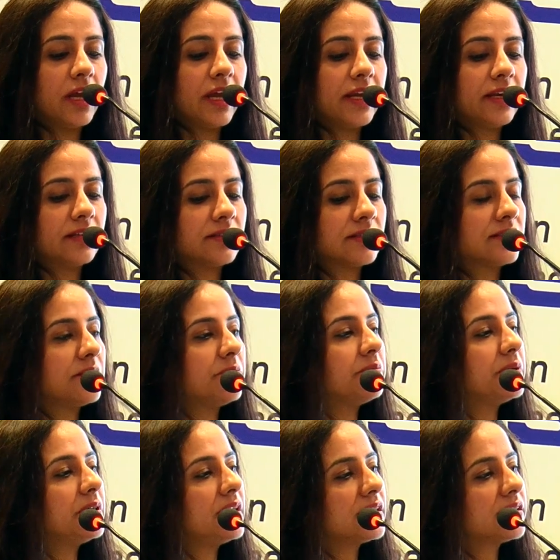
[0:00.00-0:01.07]
It is a
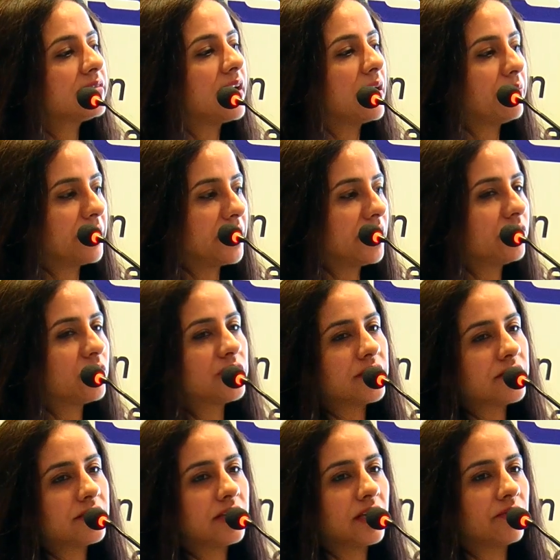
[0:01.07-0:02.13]
simple, less rapid. It would
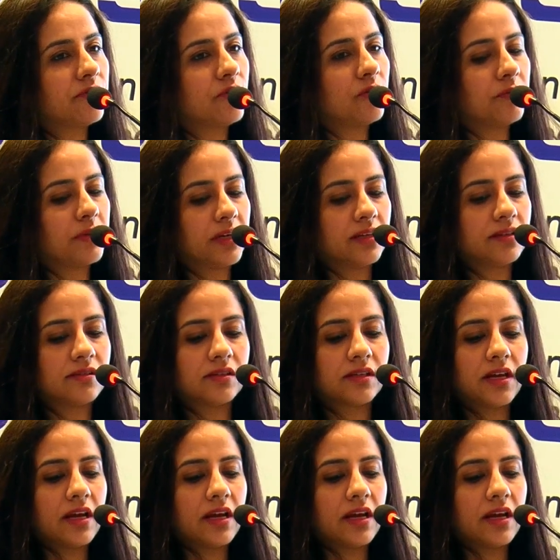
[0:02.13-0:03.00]
just take 4 minutes.